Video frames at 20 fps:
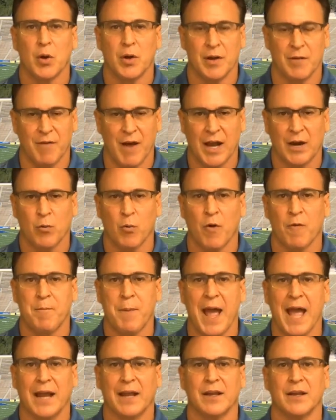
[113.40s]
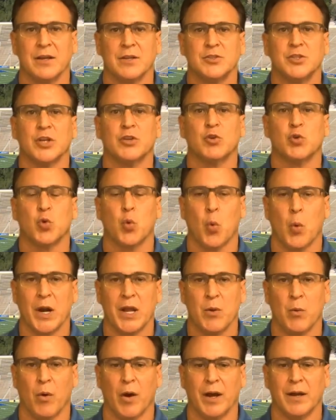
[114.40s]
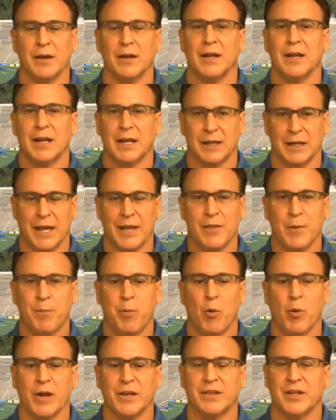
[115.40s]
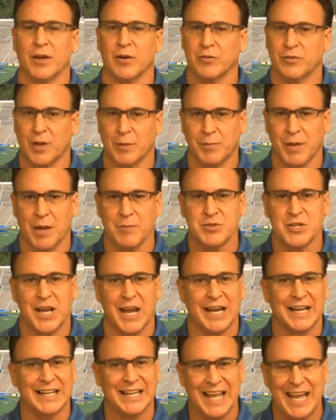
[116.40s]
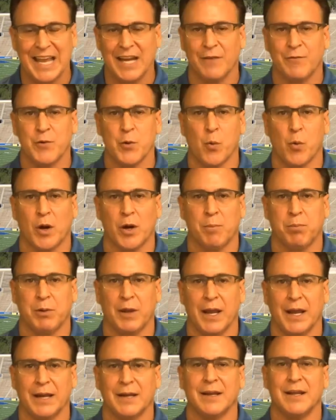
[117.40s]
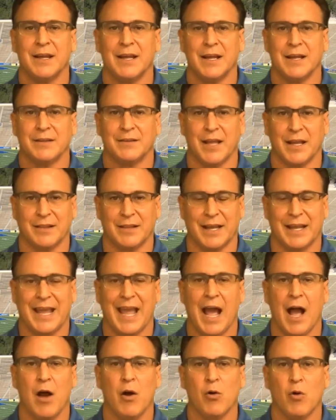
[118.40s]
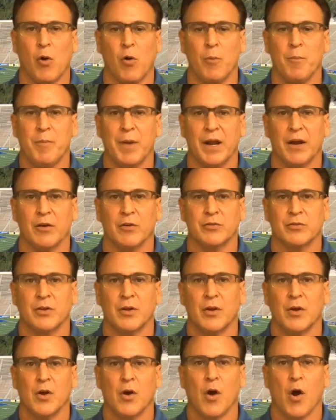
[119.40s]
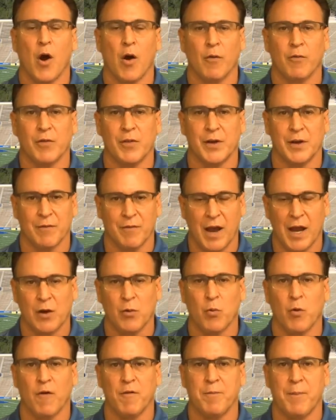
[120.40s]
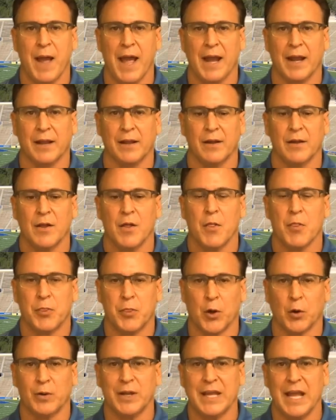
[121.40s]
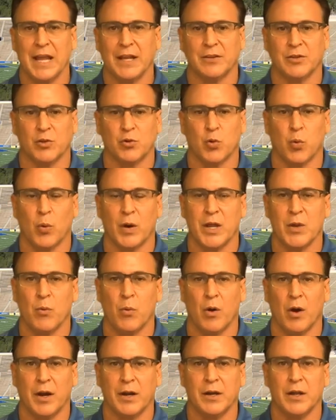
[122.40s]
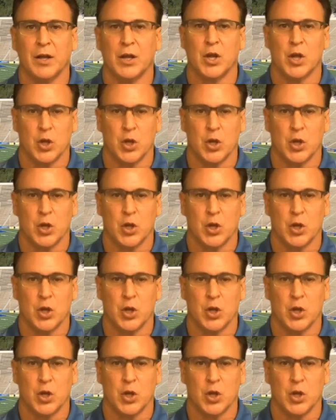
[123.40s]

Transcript: Nevada Wolfpack, just 21. Lay the points here. Sometimes you got to lay it if you want to play it. Take the Cal Golden Bears over the Nevada Wolfpack, 38-21.